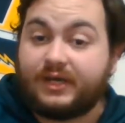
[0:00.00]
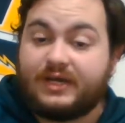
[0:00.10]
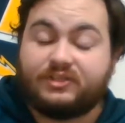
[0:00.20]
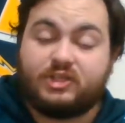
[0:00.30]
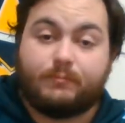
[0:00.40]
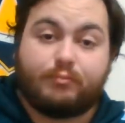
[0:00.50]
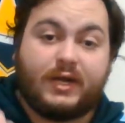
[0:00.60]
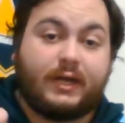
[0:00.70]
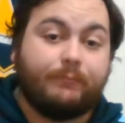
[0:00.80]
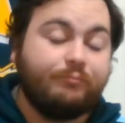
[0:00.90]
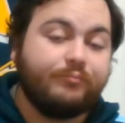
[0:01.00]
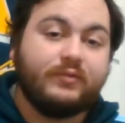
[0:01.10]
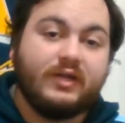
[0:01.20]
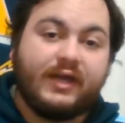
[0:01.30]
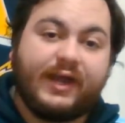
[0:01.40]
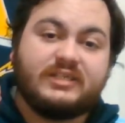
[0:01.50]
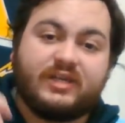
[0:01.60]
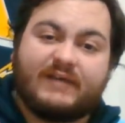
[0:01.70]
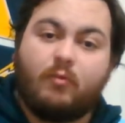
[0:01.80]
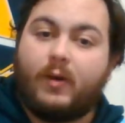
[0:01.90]
And now Dylan Brown, he's
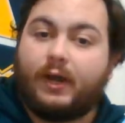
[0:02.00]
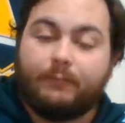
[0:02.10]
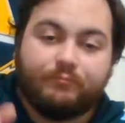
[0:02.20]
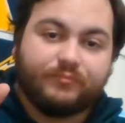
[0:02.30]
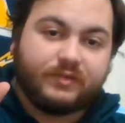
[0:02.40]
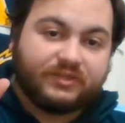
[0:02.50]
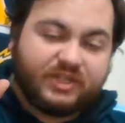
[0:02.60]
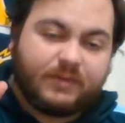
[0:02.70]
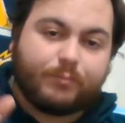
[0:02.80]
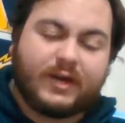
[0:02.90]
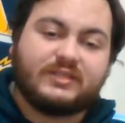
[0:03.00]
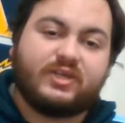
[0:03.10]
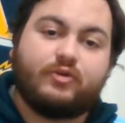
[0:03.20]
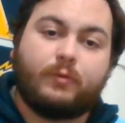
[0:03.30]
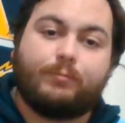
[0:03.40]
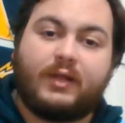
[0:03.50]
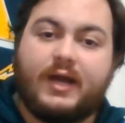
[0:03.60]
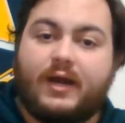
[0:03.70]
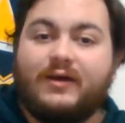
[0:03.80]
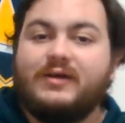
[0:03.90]
another one. Dylan Brown's a good
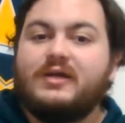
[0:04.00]
player.